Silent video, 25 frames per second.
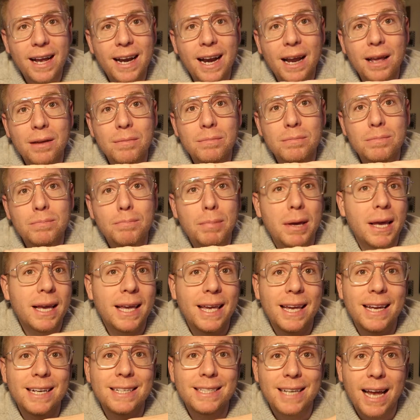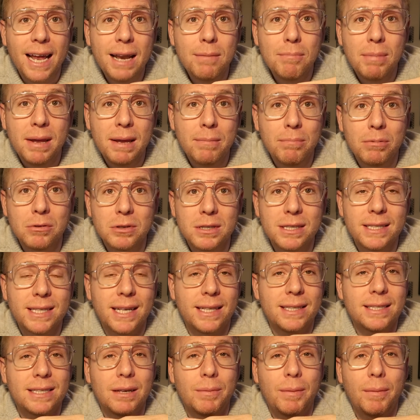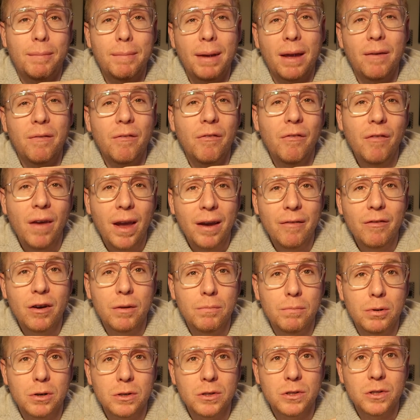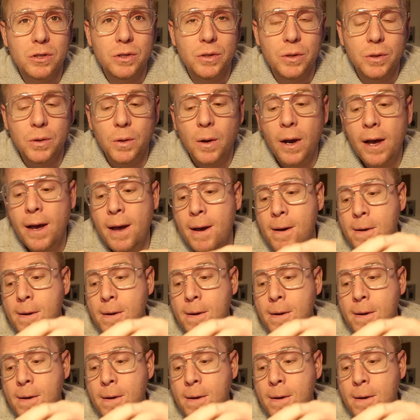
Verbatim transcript: and I'm picking 10 people to send some of my favorite books to.